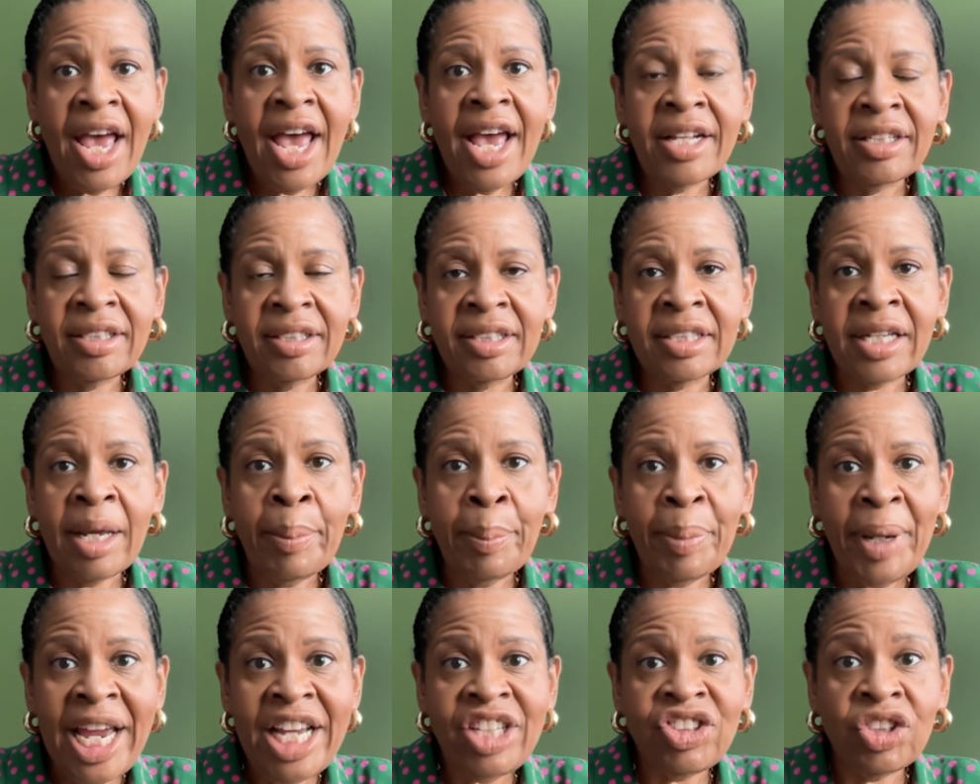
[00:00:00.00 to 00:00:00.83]
and
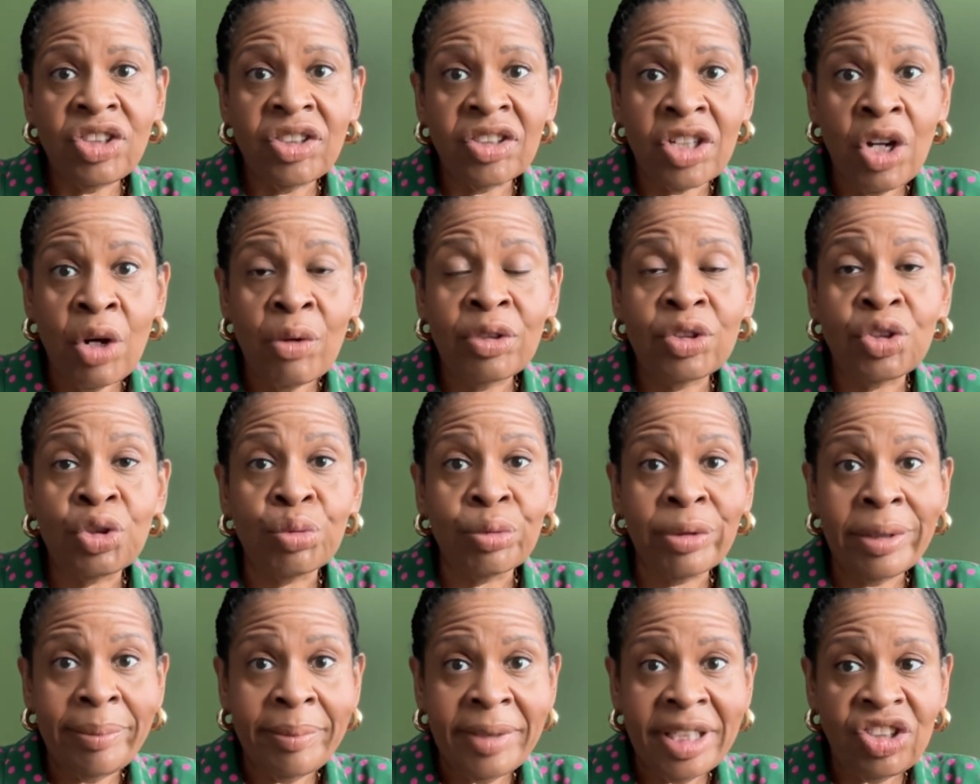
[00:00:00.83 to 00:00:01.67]
some patients go into
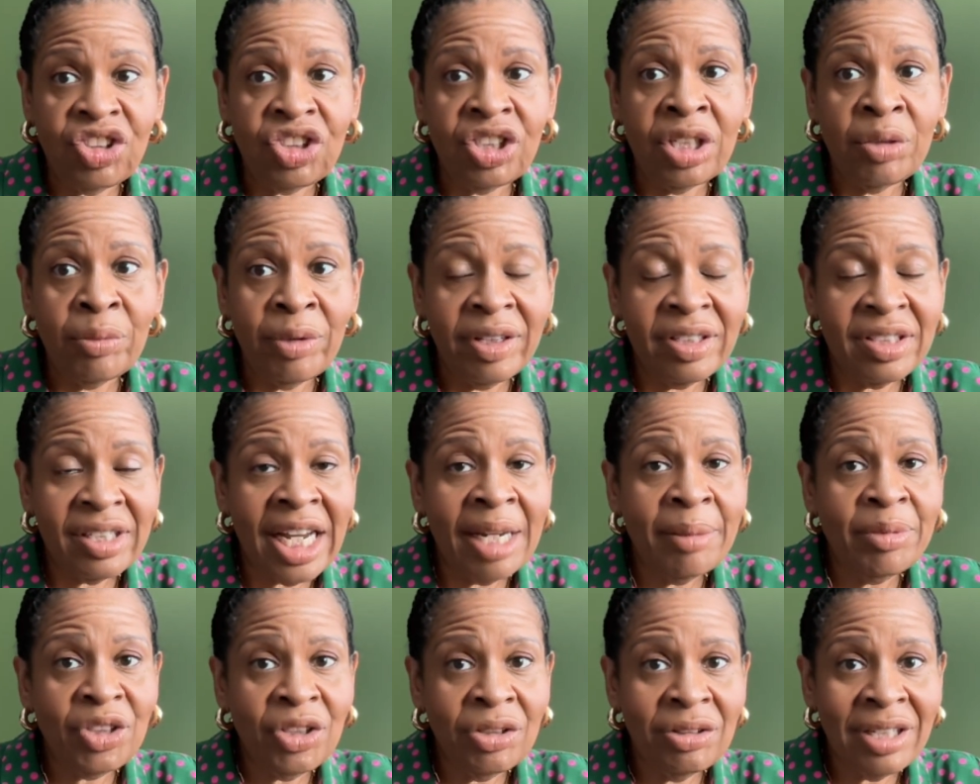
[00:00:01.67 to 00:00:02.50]
remission with
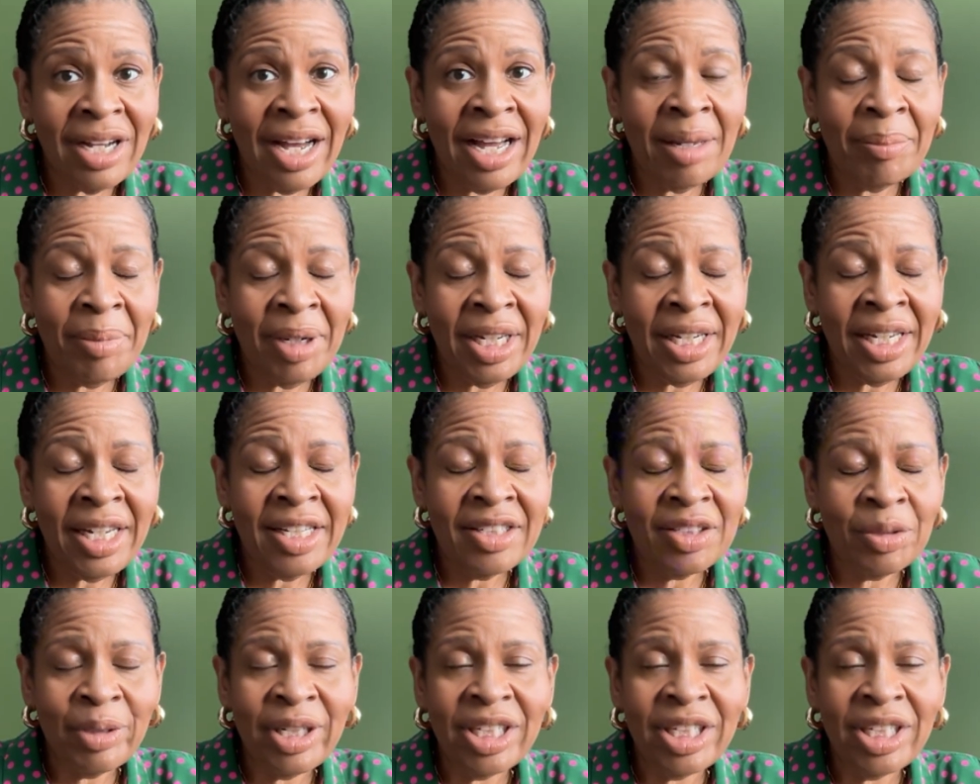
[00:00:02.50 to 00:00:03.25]
type 2 diabetes,